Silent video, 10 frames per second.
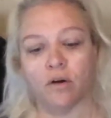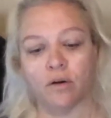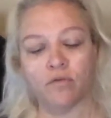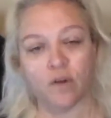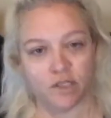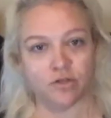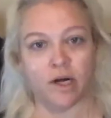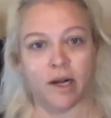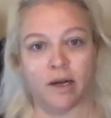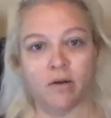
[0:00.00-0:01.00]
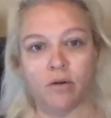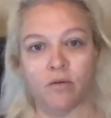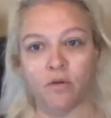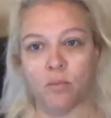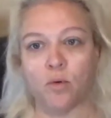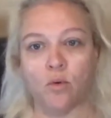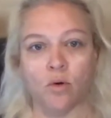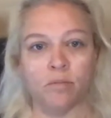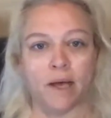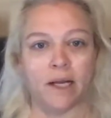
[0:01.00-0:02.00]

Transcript: frustrating for Bullhorn Betty